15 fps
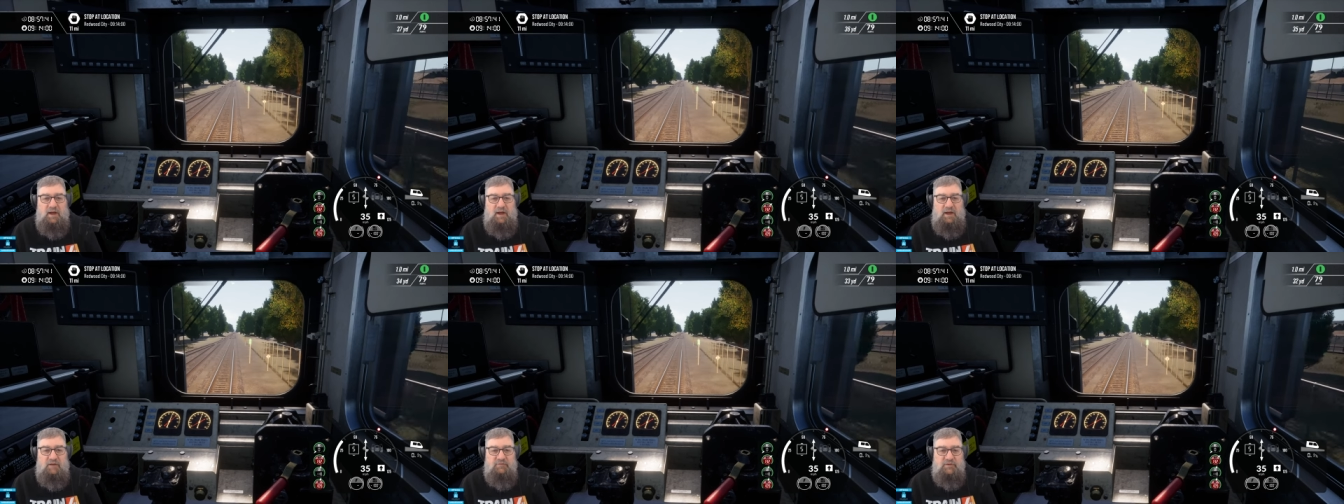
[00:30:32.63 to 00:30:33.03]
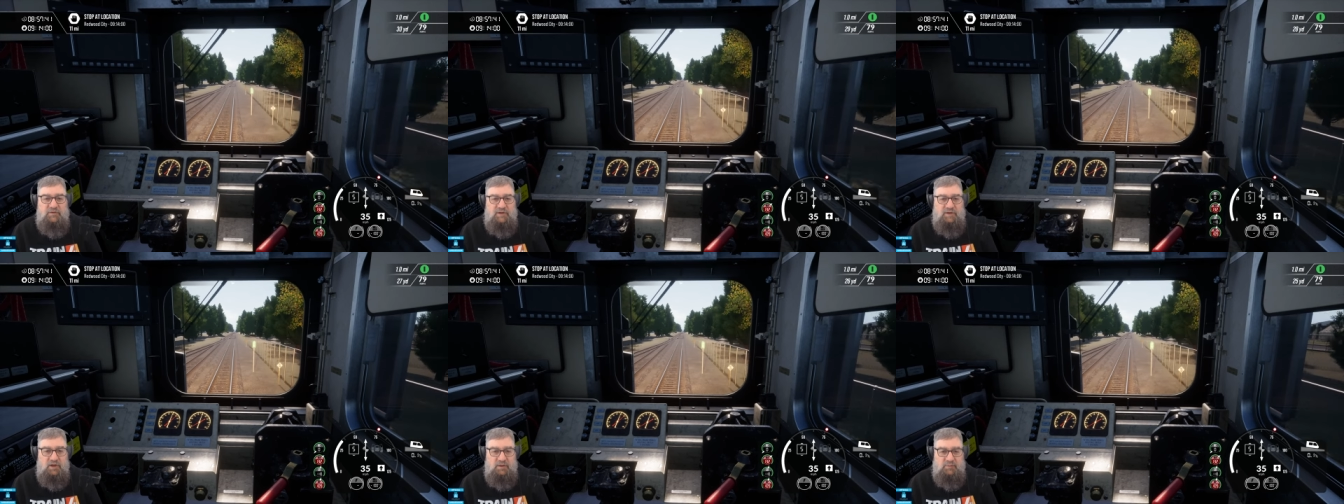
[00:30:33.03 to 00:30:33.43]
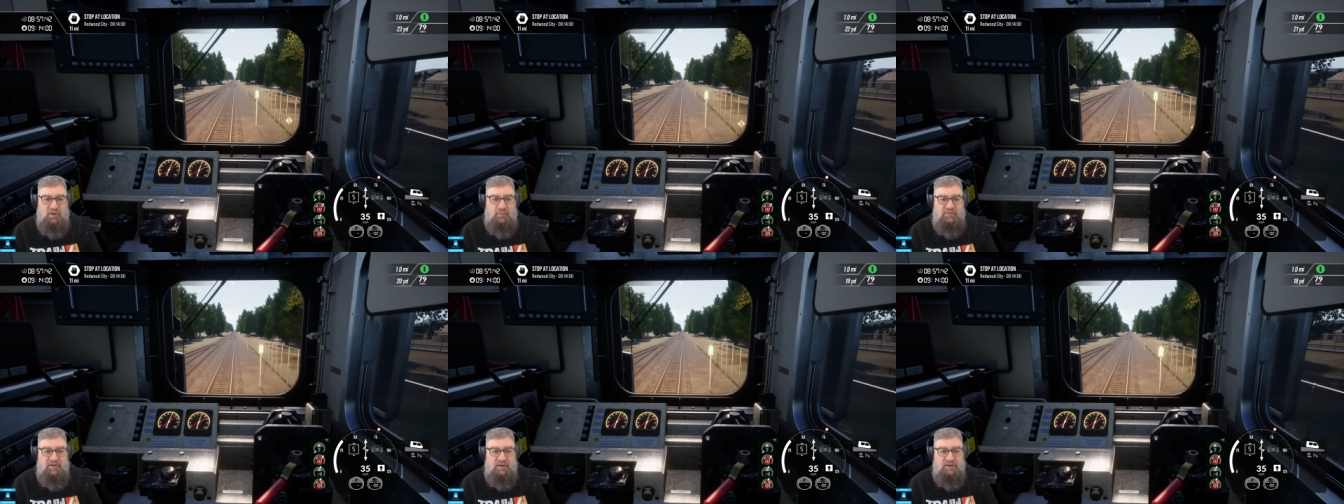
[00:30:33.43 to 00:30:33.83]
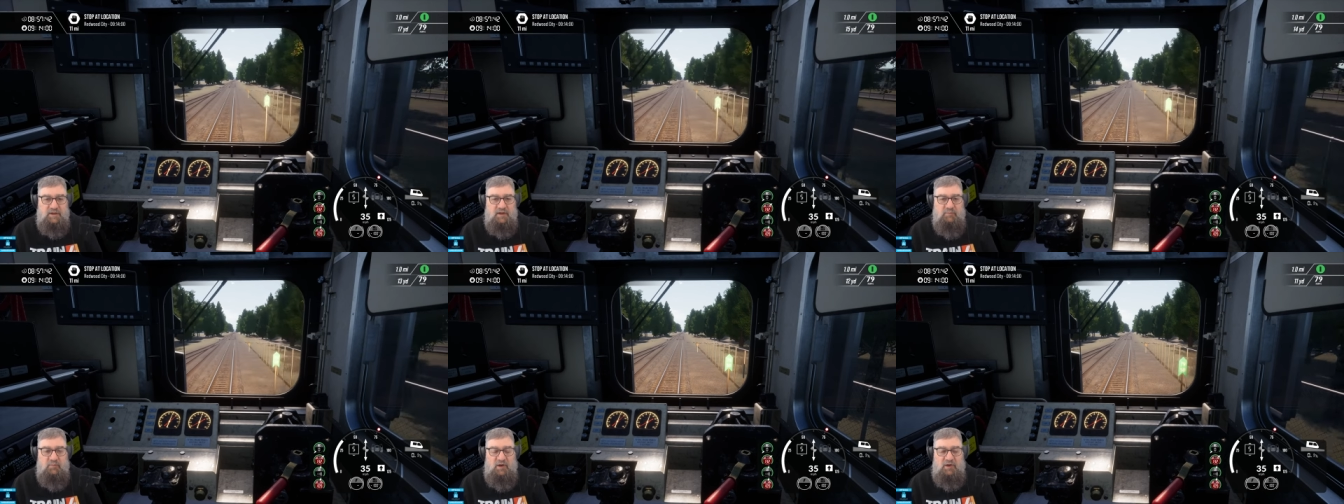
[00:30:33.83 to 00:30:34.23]
after the game comes out of
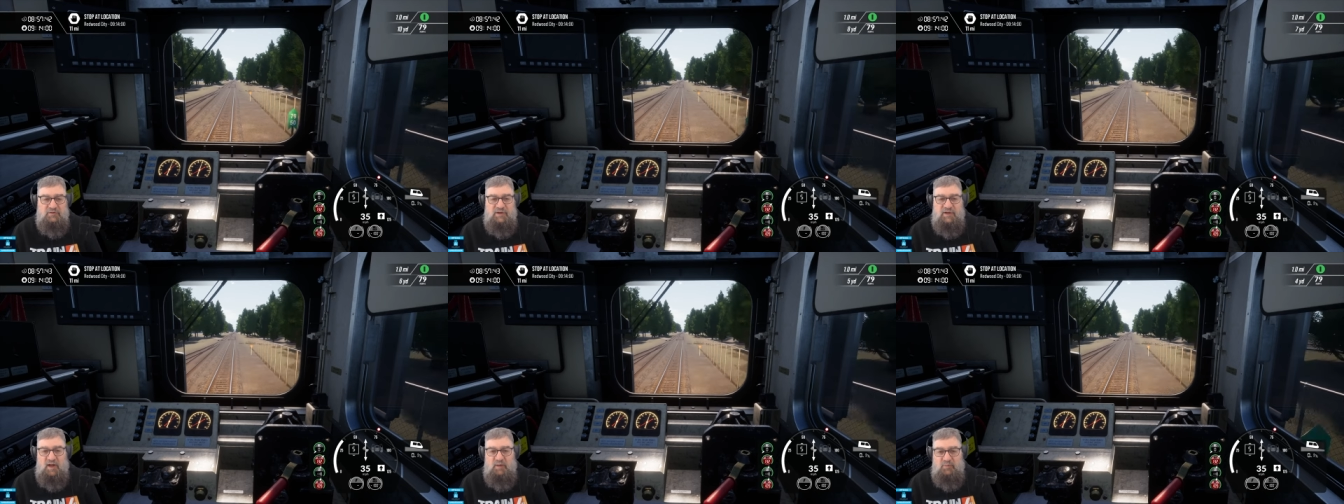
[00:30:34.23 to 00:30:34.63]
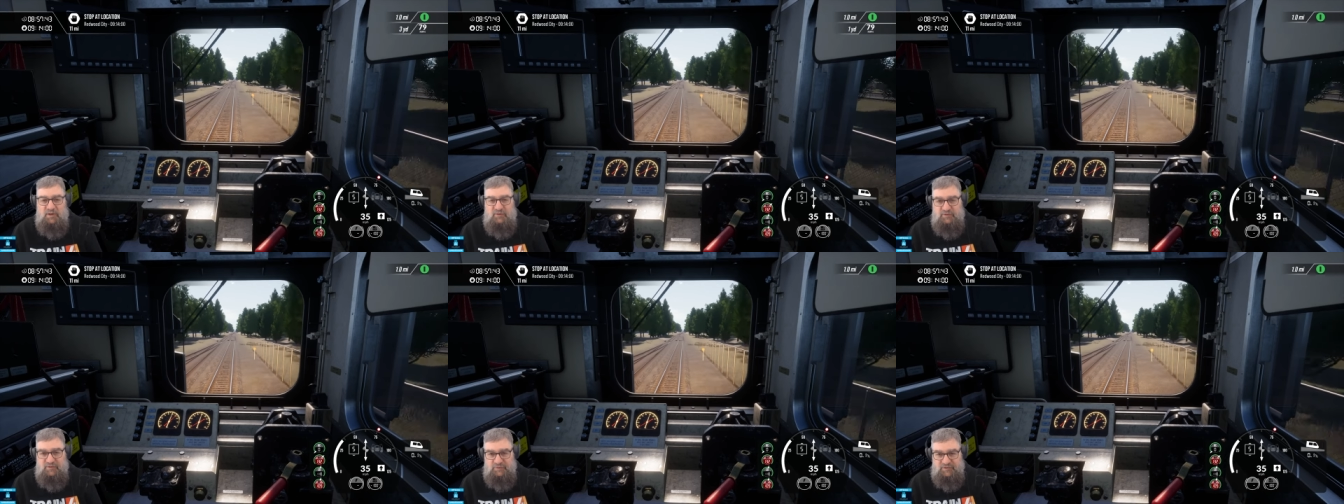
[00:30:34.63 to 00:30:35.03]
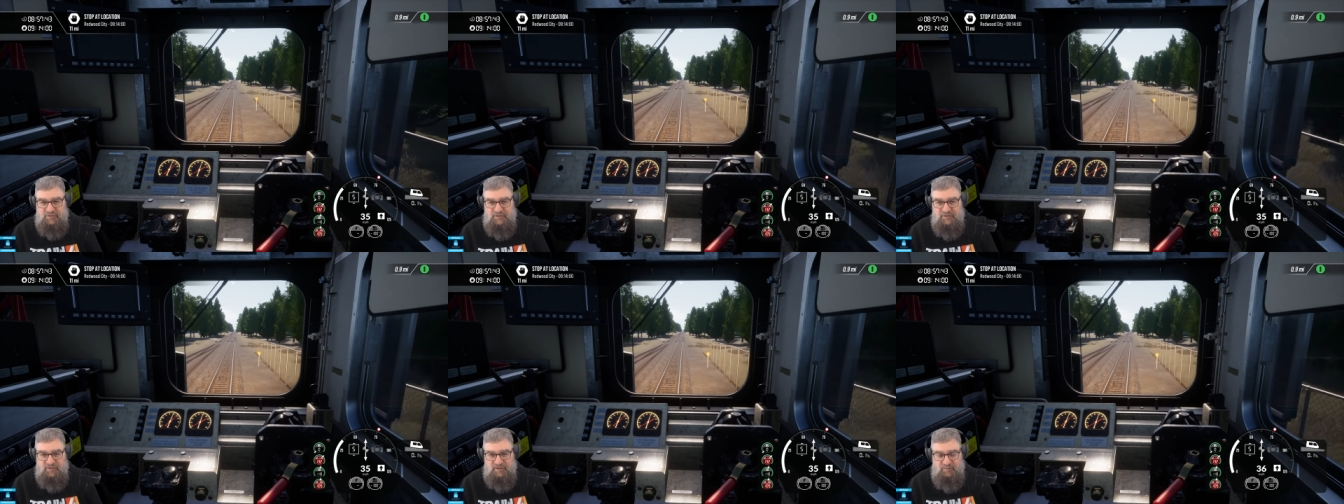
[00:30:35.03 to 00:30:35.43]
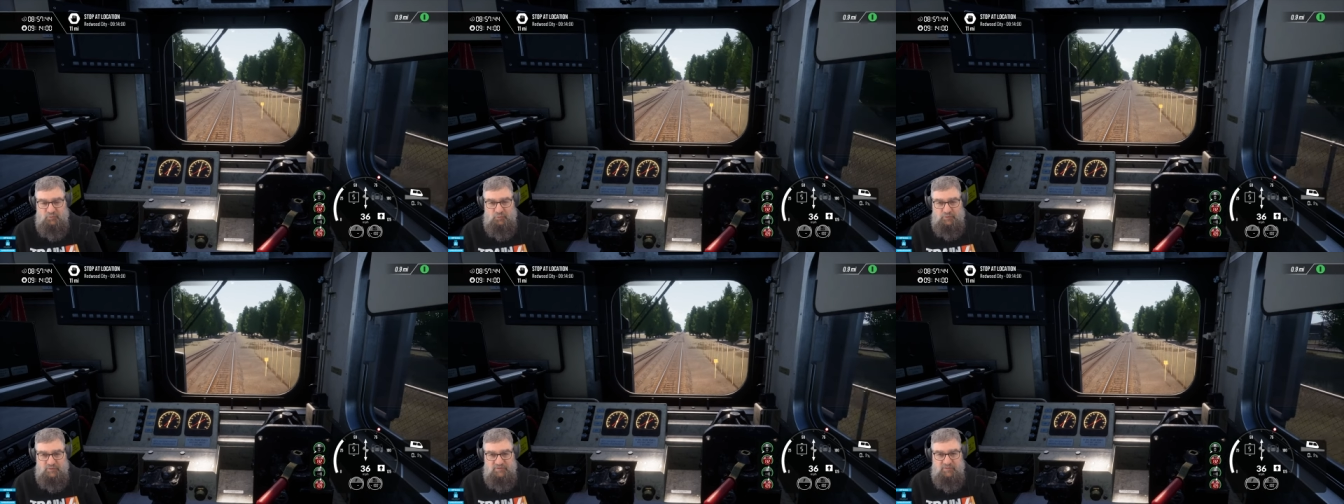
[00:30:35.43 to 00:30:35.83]
Game Pass, you can't play the DLCs
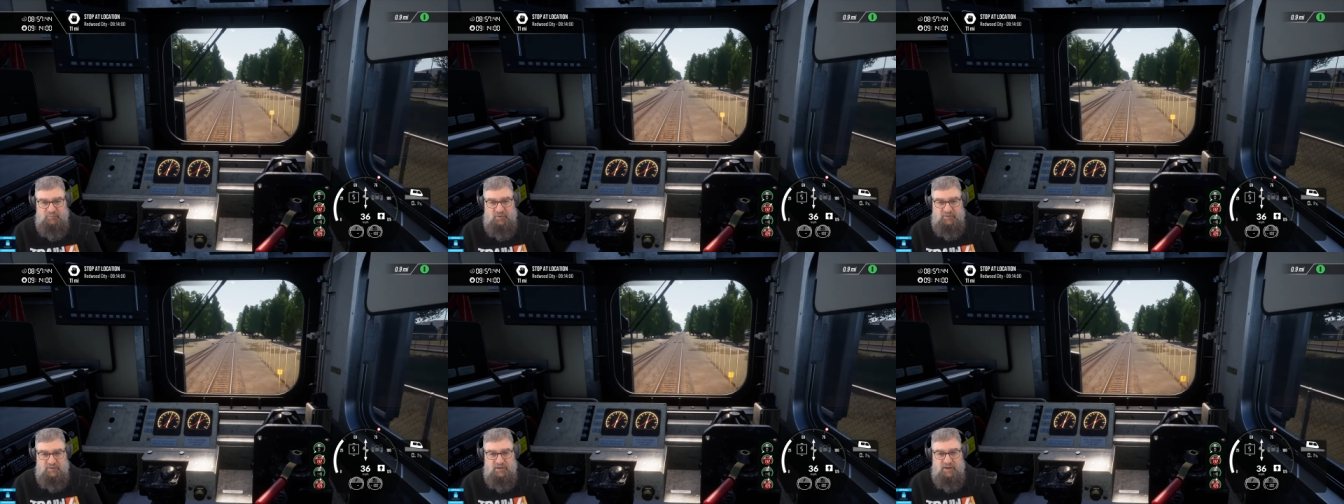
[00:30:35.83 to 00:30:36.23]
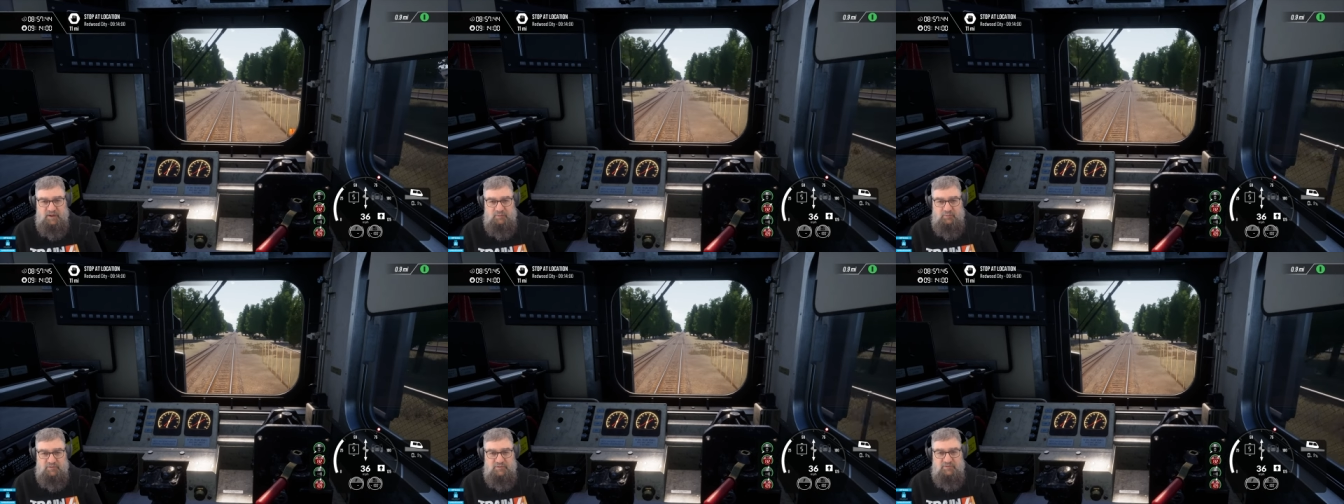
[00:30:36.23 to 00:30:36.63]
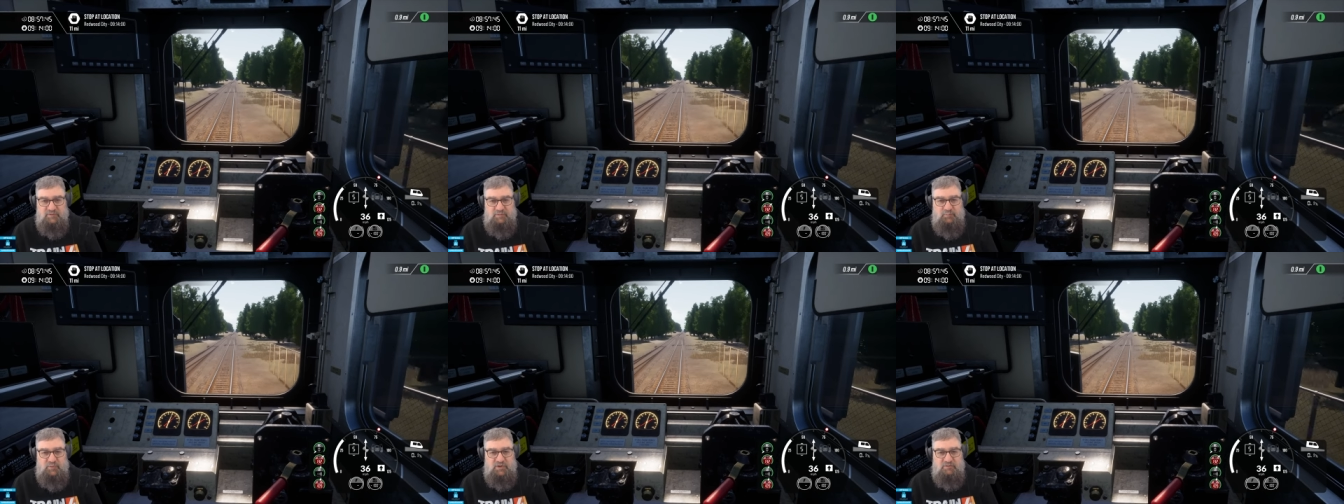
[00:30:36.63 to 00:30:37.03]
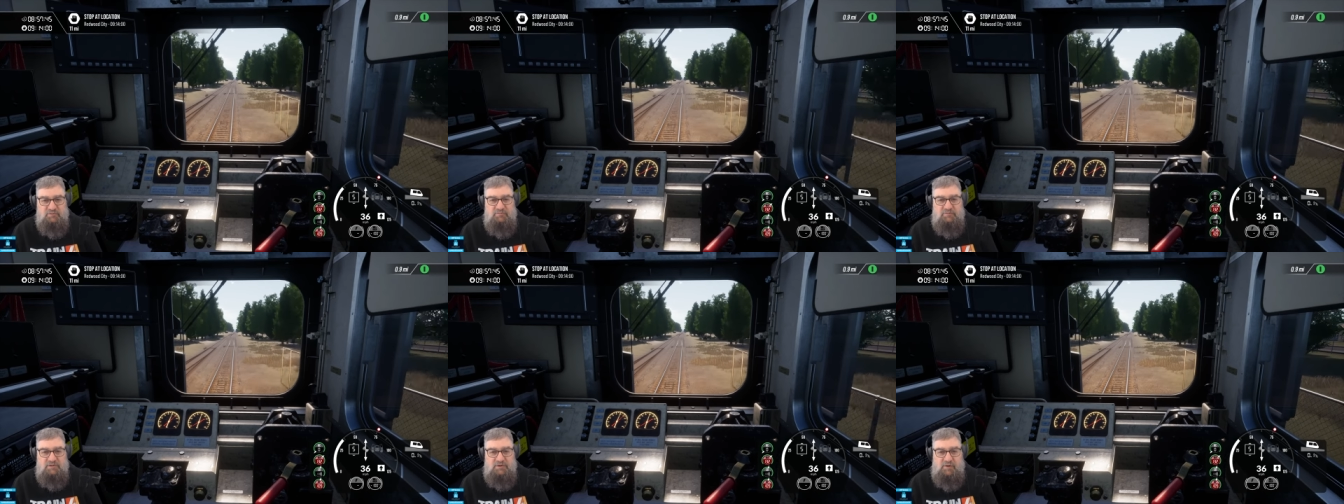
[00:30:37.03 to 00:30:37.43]
anymore unless you buy the game, which is a bit
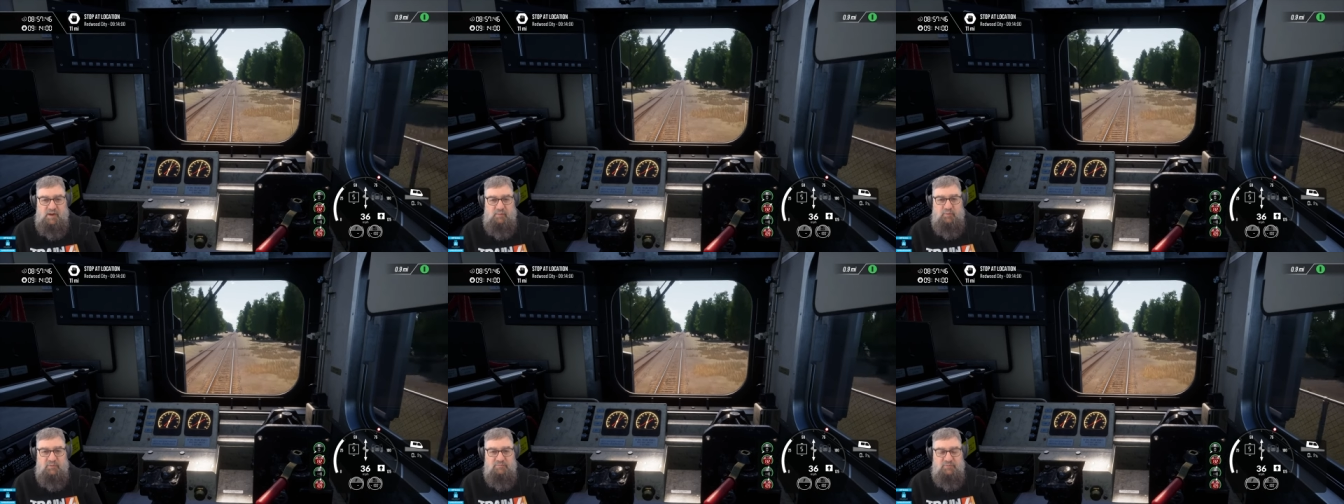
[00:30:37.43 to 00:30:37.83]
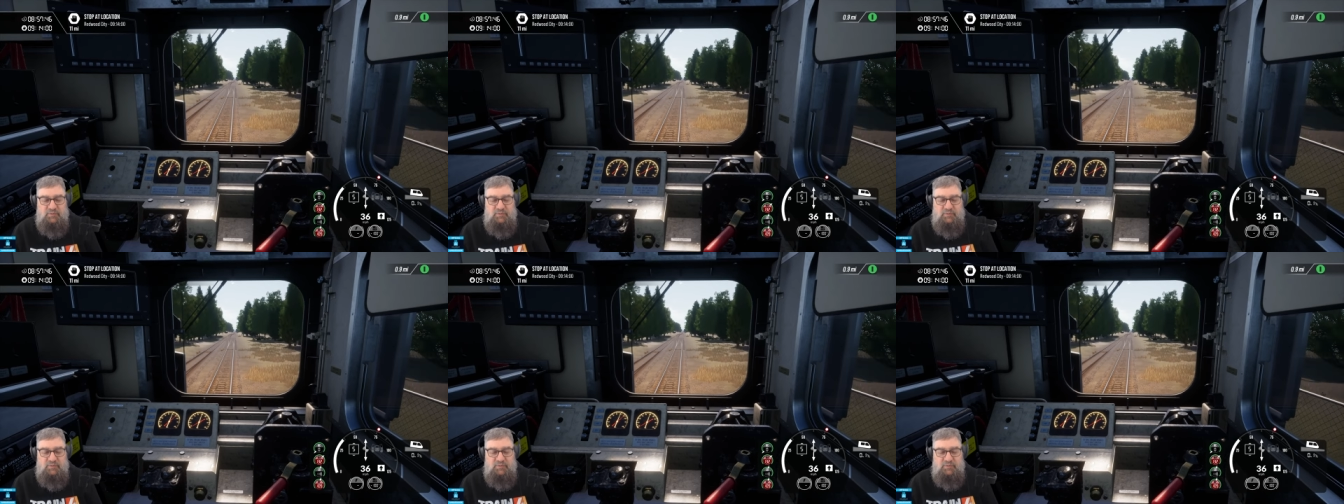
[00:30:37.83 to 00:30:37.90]
crap.